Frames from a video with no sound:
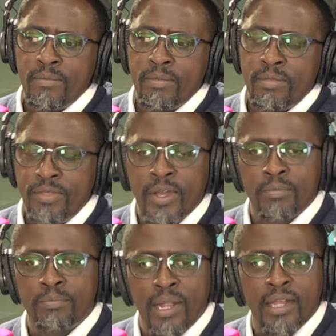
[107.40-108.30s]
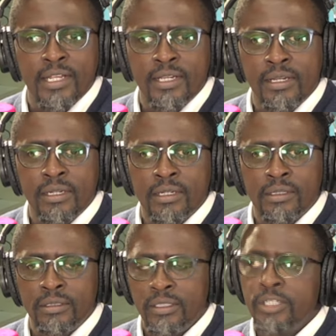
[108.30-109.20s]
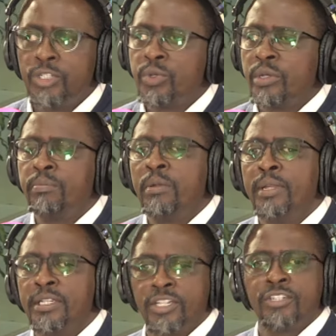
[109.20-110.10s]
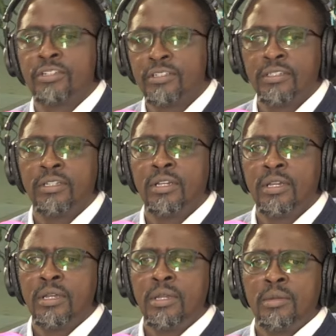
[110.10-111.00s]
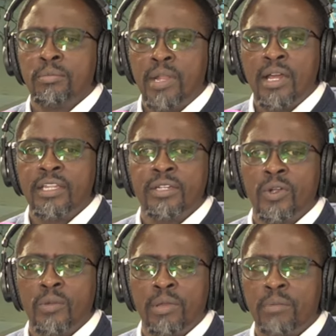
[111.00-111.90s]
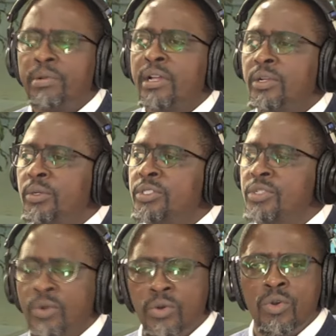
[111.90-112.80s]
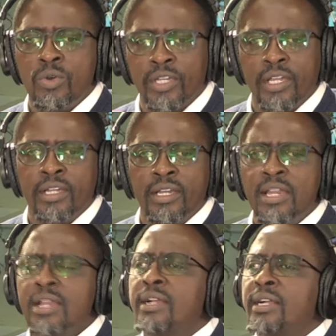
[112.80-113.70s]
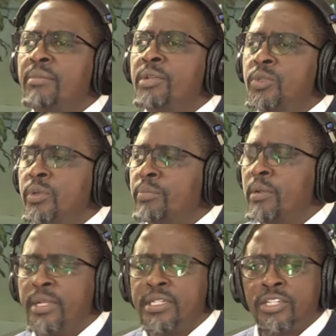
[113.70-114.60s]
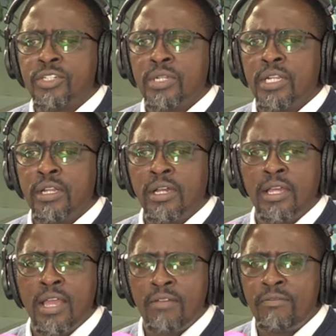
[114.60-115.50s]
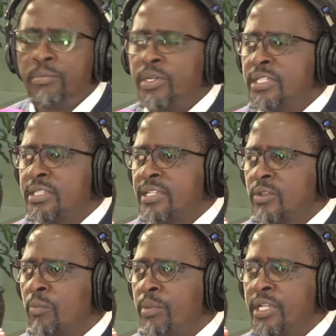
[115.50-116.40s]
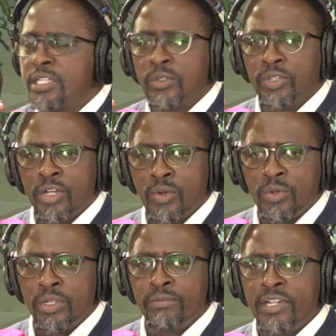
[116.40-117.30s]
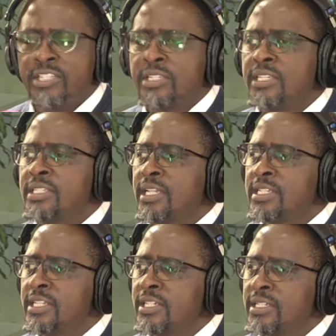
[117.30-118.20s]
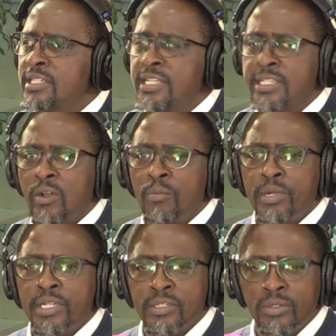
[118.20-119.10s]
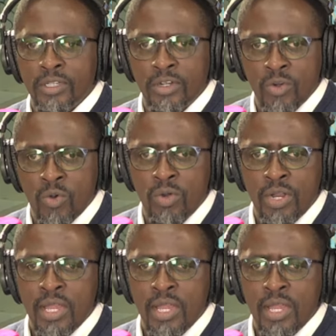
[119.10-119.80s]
the planning into implementation. Planning on paper looks, oh, okay. Coming to implementation and everybody starts operating on their own. The vice-chancellors and chancellors are operating on their own.